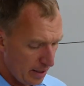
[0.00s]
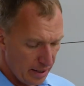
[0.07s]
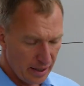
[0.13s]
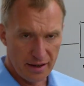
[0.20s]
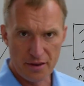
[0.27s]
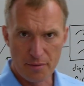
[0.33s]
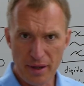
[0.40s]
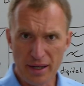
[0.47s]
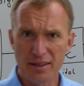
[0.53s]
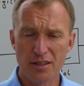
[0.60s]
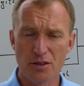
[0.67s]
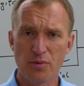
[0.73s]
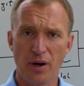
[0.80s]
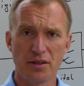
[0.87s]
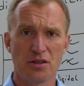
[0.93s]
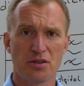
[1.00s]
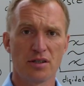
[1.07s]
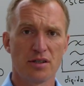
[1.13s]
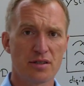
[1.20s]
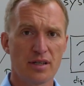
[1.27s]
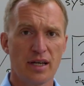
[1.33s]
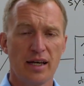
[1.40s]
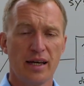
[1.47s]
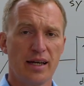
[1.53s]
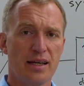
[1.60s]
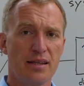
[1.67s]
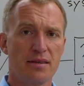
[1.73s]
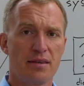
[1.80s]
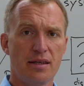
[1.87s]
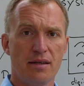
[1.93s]
The biggest advantages
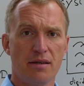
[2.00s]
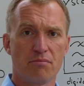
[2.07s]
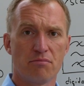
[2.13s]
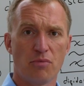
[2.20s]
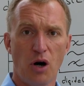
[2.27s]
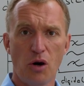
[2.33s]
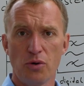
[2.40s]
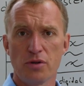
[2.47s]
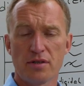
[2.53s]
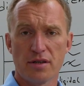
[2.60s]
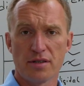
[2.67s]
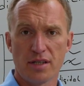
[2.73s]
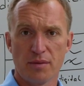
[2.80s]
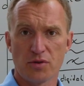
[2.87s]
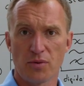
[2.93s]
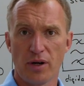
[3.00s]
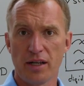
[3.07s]
in the old systems,